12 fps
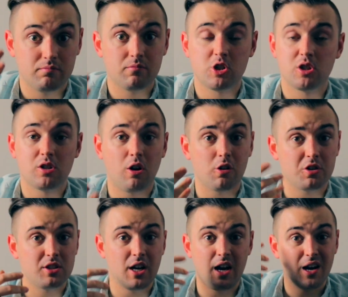star
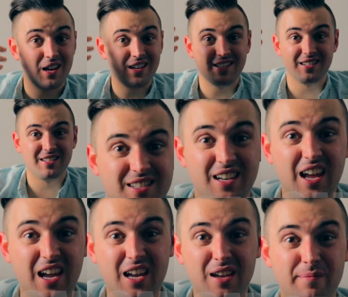signs,
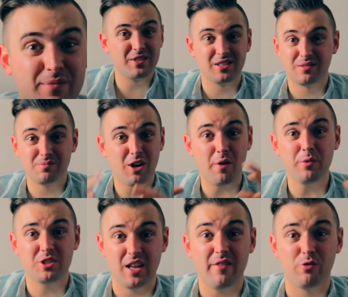names,
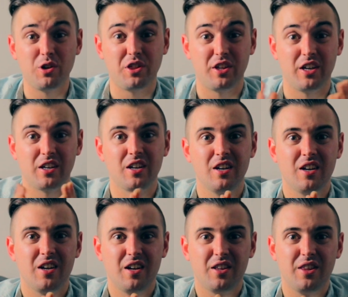almost everything.
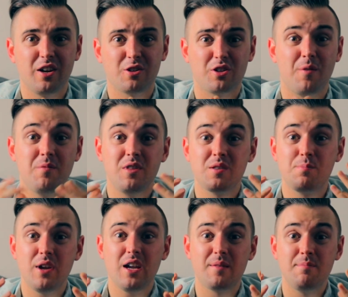There's a
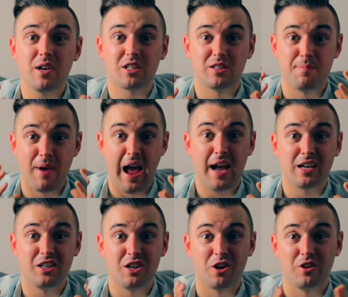big mixed
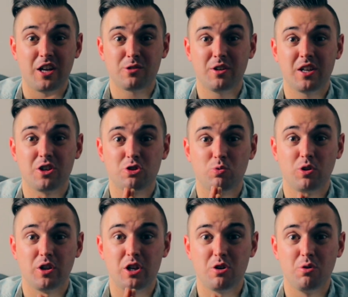bag in here, and that's what I think is
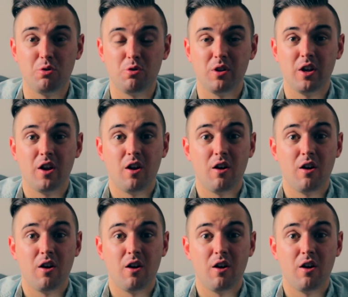really cool.